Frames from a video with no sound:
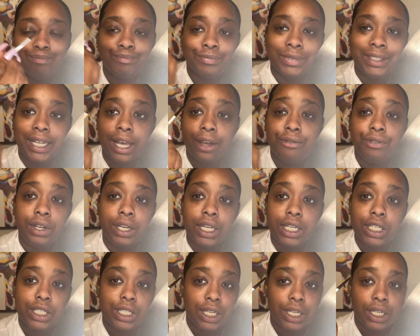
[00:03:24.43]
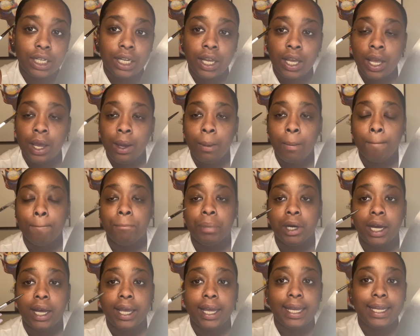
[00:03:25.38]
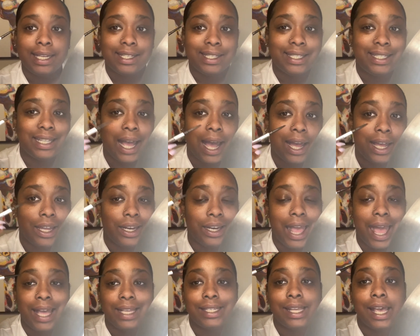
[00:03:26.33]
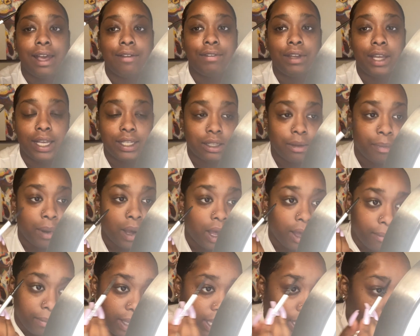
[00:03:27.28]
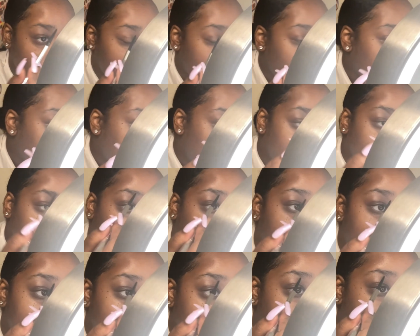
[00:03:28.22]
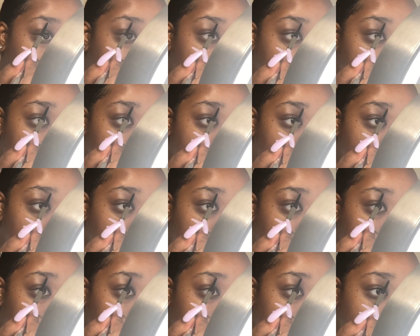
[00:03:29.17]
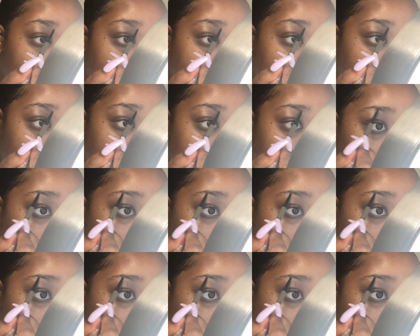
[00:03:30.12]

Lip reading: definition, but it's not as heavy as a pomade. So I still say you should